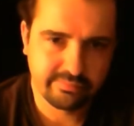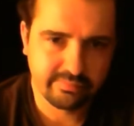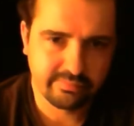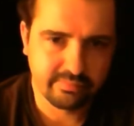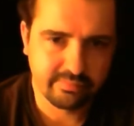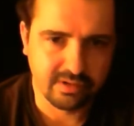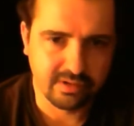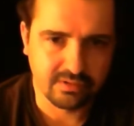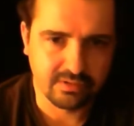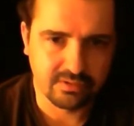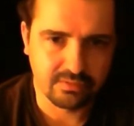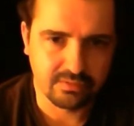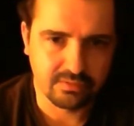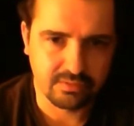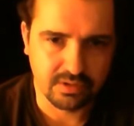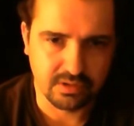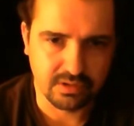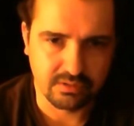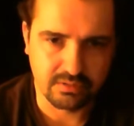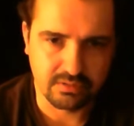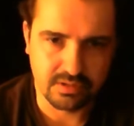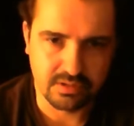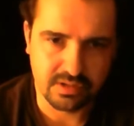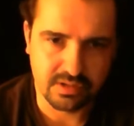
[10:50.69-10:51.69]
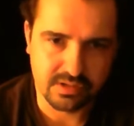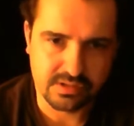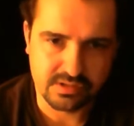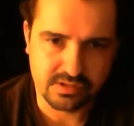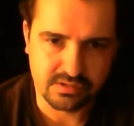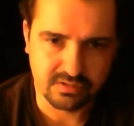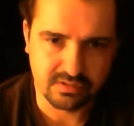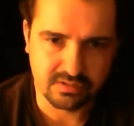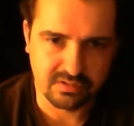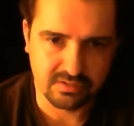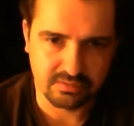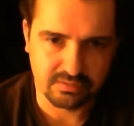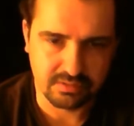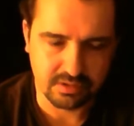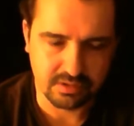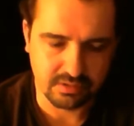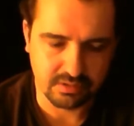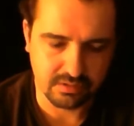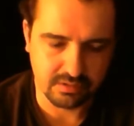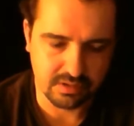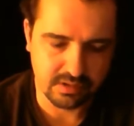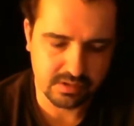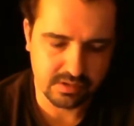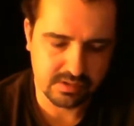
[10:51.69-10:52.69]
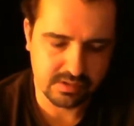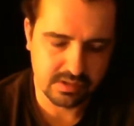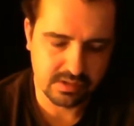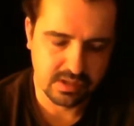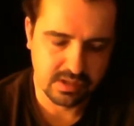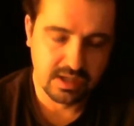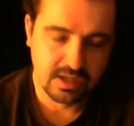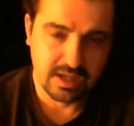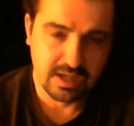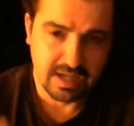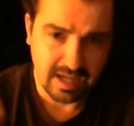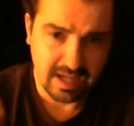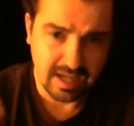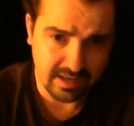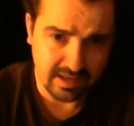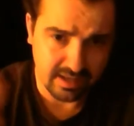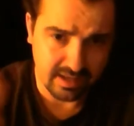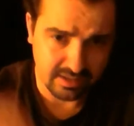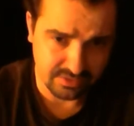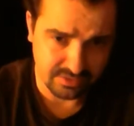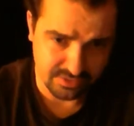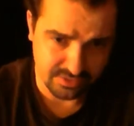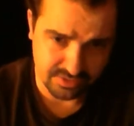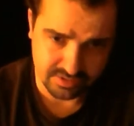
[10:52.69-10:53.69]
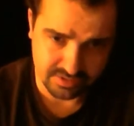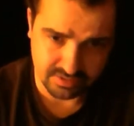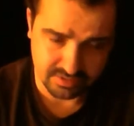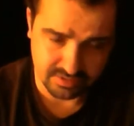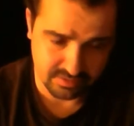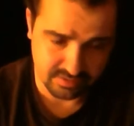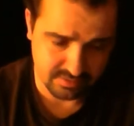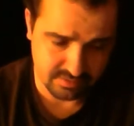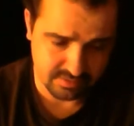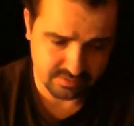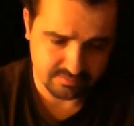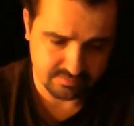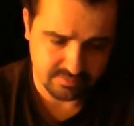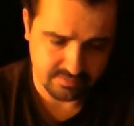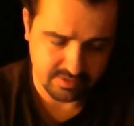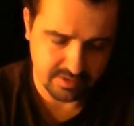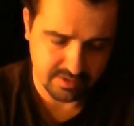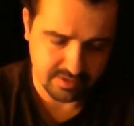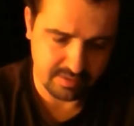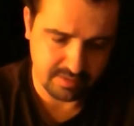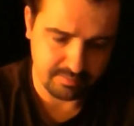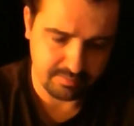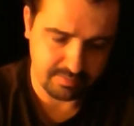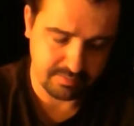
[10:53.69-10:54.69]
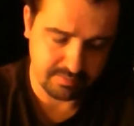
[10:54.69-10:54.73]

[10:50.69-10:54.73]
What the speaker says: about 3 degrees, 0 to 3 degrees, and that just clears them right up.